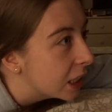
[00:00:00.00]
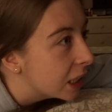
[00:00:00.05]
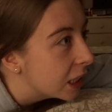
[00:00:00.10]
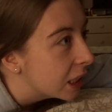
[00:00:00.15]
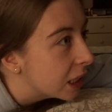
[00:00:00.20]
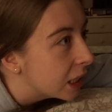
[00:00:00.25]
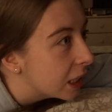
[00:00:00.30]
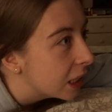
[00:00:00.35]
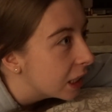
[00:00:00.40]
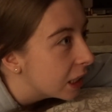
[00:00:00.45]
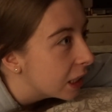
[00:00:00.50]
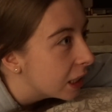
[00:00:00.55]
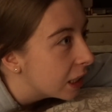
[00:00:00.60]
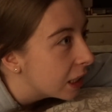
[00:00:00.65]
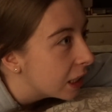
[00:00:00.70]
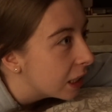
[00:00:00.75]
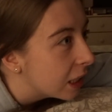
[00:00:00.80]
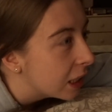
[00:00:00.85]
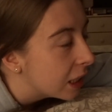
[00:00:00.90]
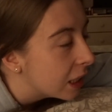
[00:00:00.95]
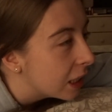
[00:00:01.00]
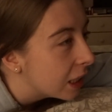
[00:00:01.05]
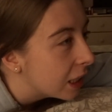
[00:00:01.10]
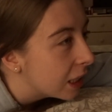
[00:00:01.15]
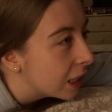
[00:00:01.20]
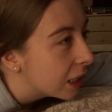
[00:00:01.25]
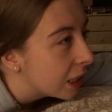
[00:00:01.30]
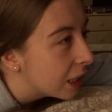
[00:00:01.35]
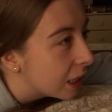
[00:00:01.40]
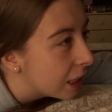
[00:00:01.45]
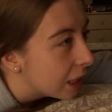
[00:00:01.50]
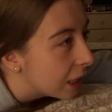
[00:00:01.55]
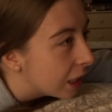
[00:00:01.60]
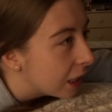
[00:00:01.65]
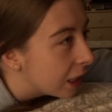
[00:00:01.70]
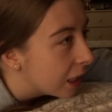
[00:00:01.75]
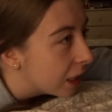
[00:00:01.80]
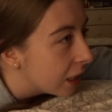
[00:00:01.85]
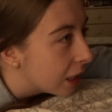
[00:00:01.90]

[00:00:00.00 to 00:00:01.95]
Nothing is said.